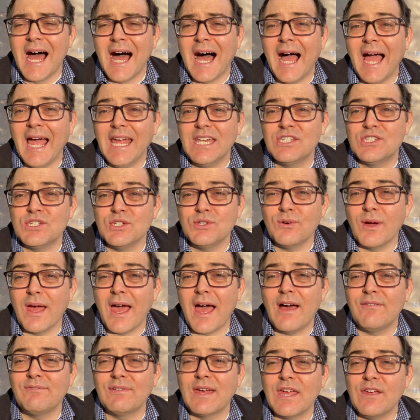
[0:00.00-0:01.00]
I do
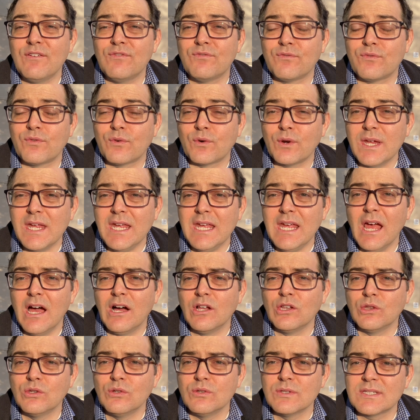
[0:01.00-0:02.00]
have a free
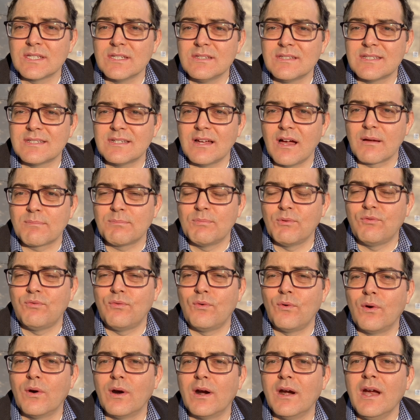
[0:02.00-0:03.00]
Lucid Stock
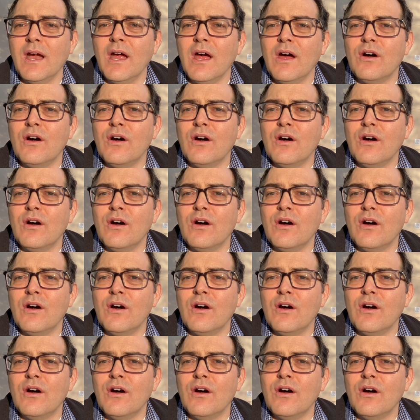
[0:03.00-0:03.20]
Before